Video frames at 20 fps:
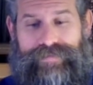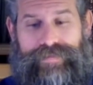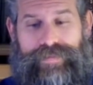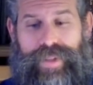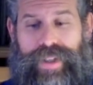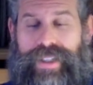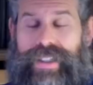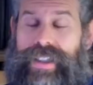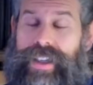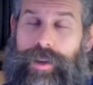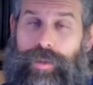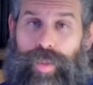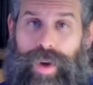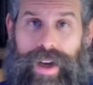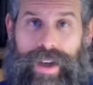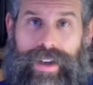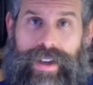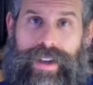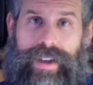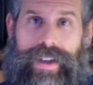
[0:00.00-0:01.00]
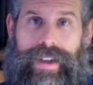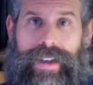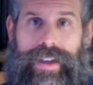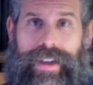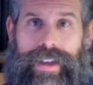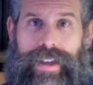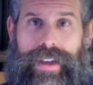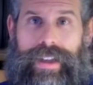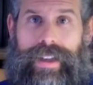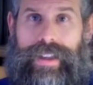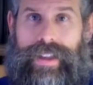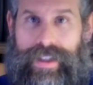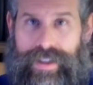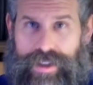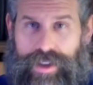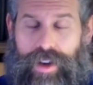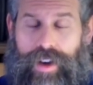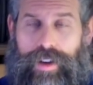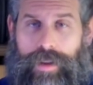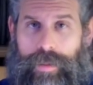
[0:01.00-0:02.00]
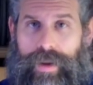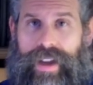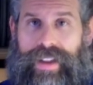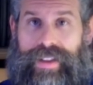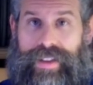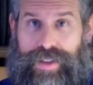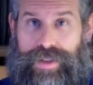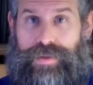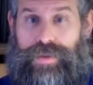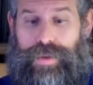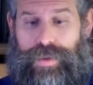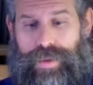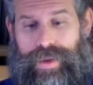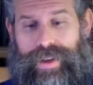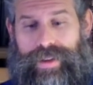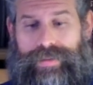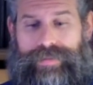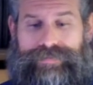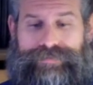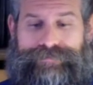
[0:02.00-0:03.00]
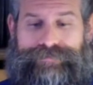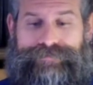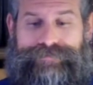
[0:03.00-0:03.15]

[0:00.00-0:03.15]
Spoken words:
But come on, let's talk about this for real.